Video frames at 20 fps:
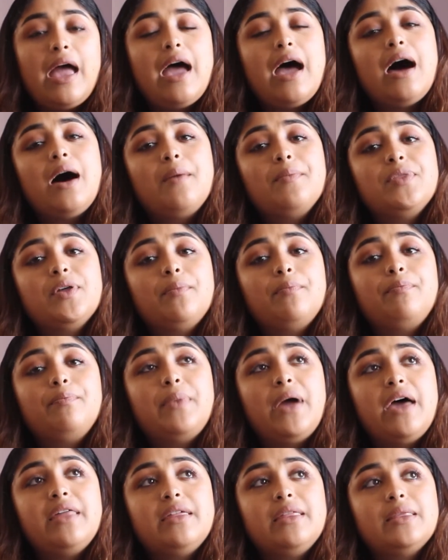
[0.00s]
And
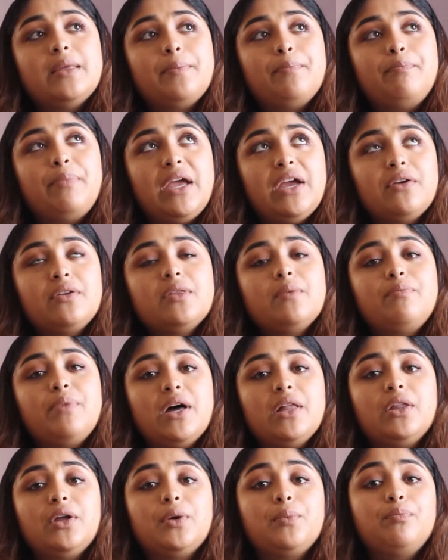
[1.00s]
the baker and the
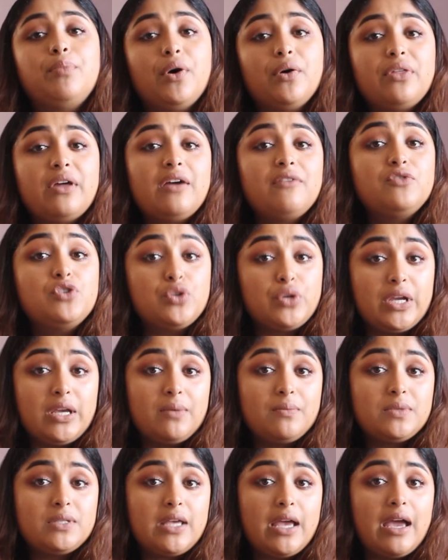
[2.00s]
butler both have
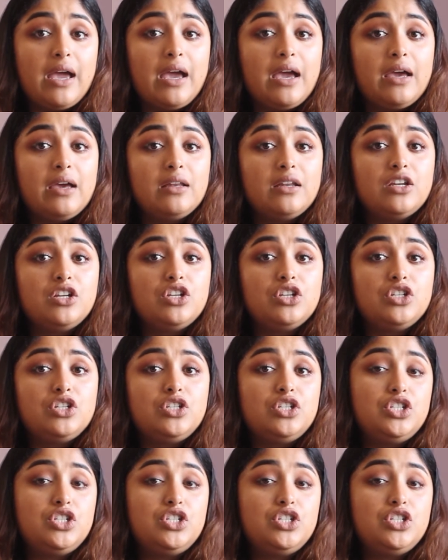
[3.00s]
dreams, and